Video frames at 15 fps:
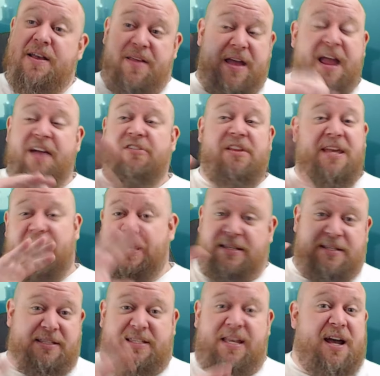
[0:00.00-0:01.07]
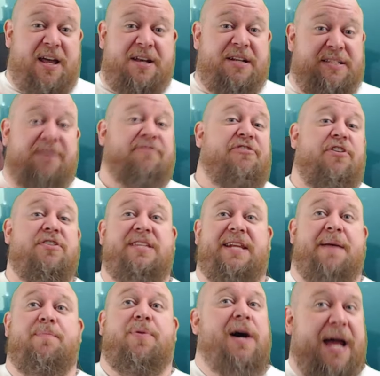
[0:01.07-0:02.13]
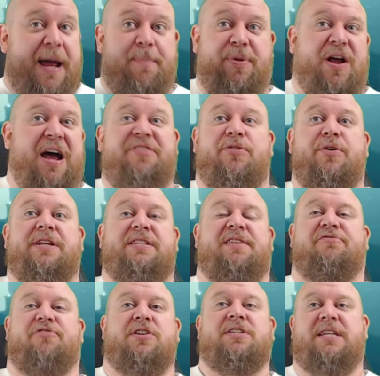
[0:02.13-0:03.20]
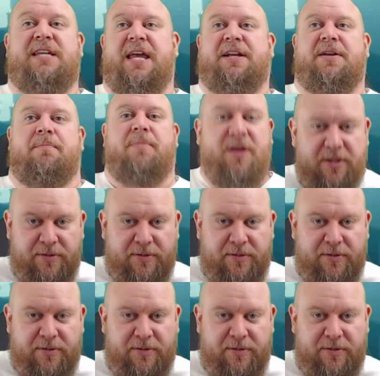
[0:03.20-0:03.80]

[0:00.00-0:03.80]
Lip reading: that everything I'd done said Frozen Empire, but I thought it said Frozen Kingdom.